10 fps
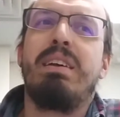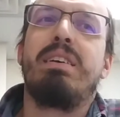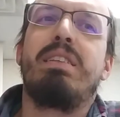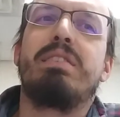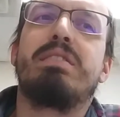
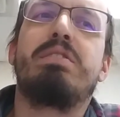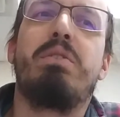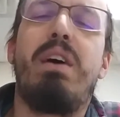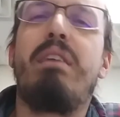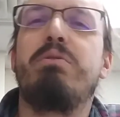as
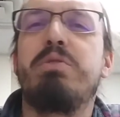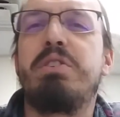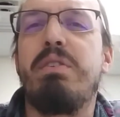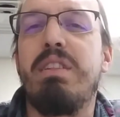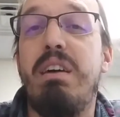
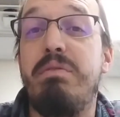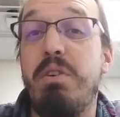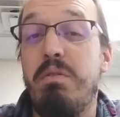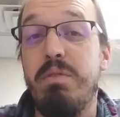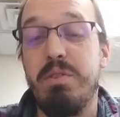evolutionary
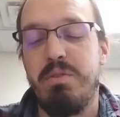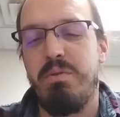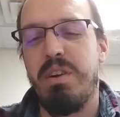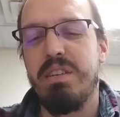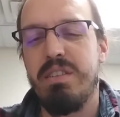leftovers,
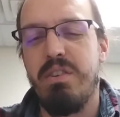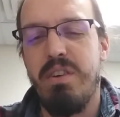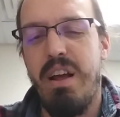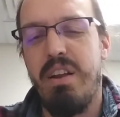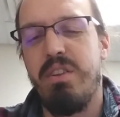organs that are
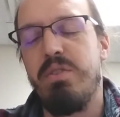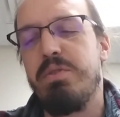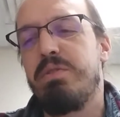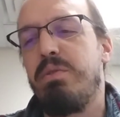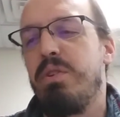not
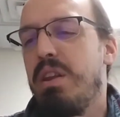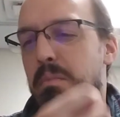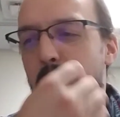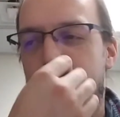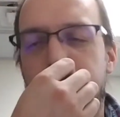useful
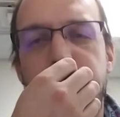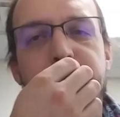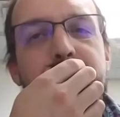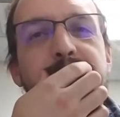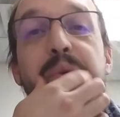anymore,
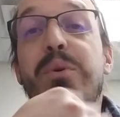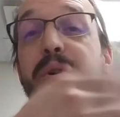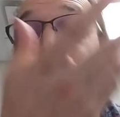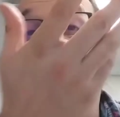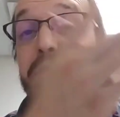but
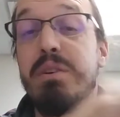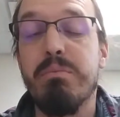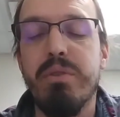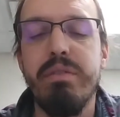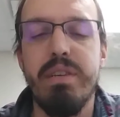were to
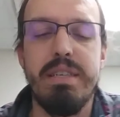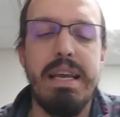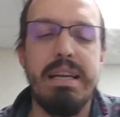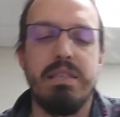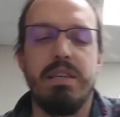some previous
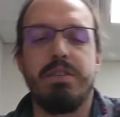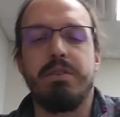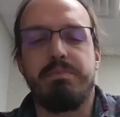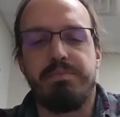ancestor.